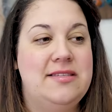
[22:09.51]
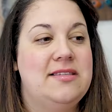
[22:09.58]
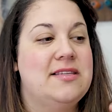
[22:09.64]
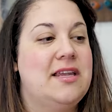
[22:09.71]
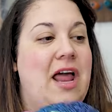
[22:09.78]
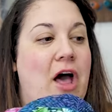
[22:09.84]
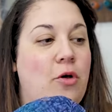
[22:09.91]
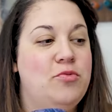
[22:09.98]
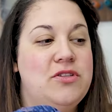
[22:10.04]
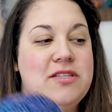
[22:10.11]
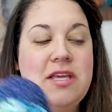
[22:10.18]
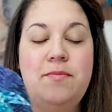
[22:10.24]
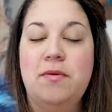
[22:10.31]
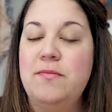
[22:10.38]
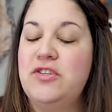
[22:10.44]
This can help just
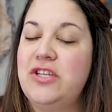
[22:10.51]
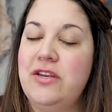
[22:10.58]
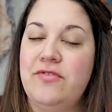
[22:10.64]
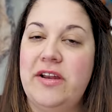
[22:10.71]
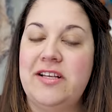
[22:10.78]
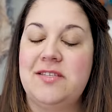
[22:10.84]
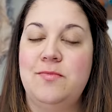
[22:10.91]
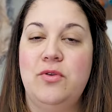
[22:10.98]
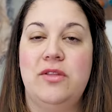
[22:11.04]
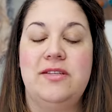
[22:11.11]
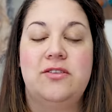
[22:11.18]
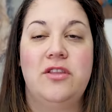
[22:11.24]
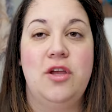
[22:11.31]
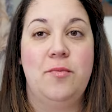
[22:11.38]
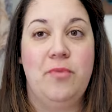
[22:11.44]
keep your machine running smoothly
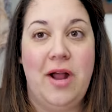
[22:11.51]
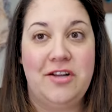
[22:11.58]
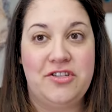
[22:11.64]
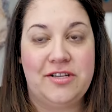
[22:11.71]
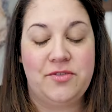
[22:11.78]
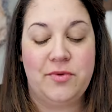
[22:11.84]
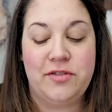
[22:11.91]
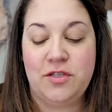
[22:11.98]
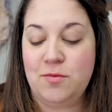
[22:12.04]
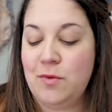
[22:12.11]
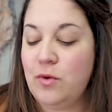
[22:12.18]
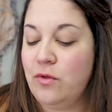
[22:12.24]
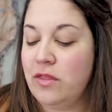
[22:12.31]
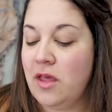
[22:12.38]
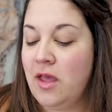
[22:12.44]
so that your projects run
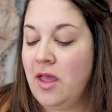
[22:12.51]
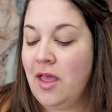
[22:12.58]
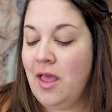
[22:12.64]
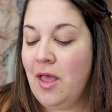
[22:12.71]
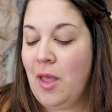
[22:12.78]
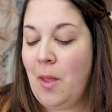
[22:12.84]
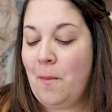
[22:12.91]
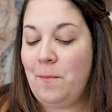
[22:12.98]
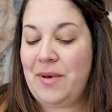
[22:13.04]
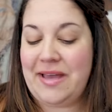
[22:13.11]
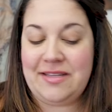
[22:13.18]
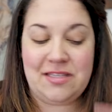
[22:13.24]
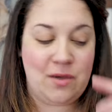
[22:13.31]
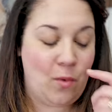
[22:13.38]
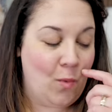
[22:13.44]
smooth.
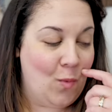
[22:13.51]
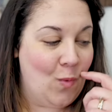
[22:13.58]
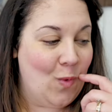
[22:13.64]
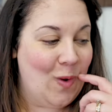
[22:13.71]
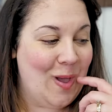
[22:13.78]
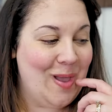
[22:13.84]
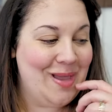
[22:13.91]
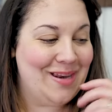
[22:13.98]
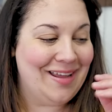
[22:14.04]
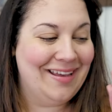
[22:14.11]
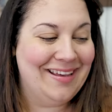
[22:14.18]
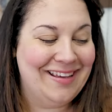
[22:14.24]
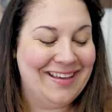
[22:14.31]
But one